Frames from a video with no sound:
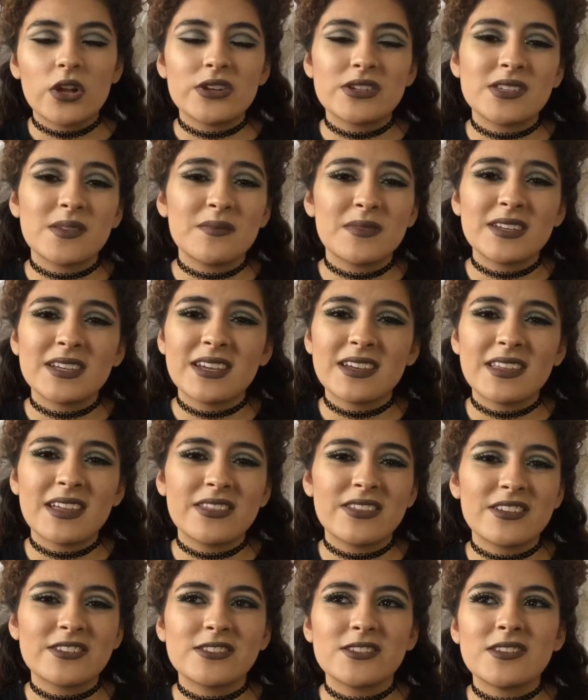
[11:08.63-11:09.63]
something like
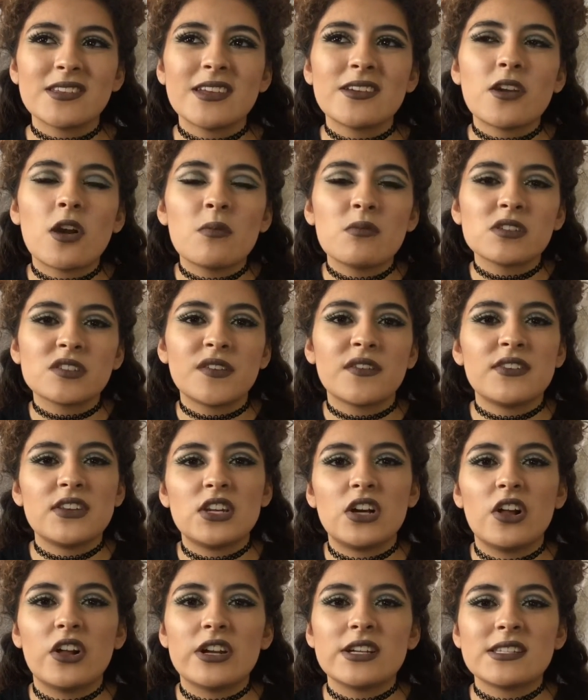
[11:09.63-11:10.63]
that. That's like almost
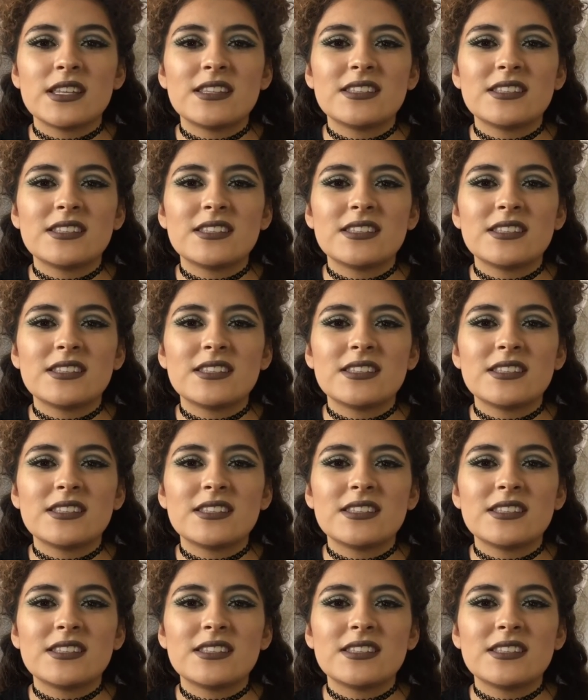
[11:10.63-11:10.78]
$50.